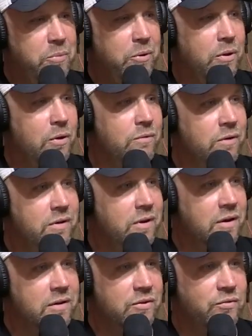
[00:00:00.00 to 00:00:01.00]
pull over to
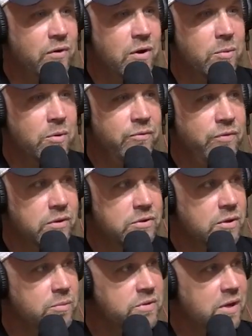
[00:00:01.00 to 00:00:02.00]
talk to this farmer, and Phil
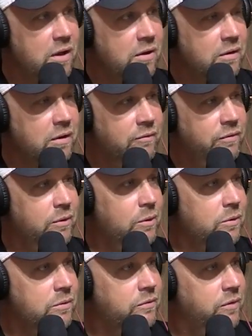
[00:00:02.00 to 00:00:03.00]
jumps out, and Phil
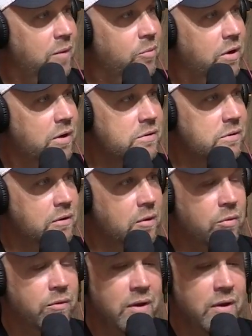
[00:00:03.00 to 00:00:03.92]
owns a fabrication, couple of